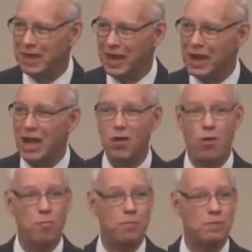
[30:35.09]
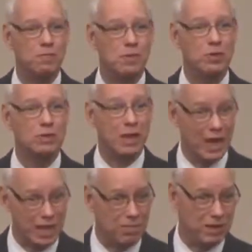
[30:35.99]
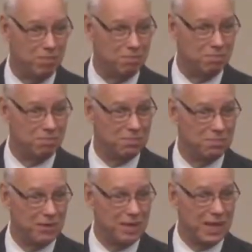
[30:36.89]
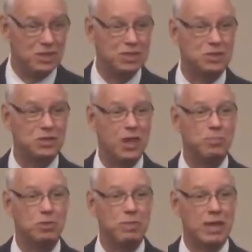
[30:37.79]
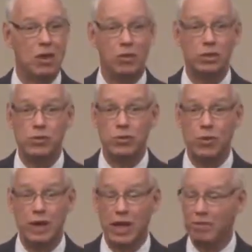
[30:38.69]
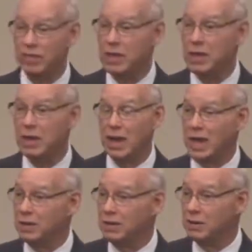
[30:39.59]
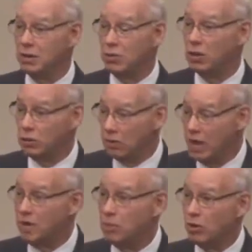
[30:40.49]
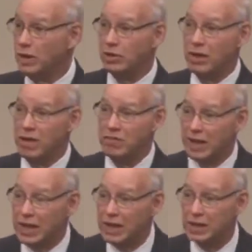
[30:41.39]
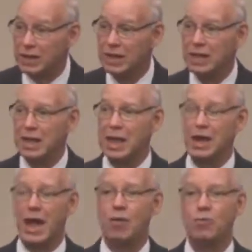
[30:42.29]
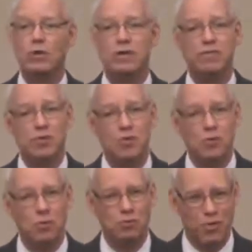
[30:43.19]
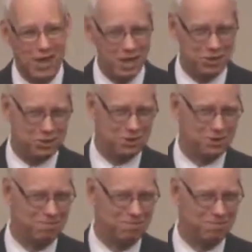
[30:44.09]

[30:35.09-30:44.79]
And I hope you'll claim Him. He says, "Come to me, all you who are heavy laden, who labor and are heavy laden, and I will give you rest."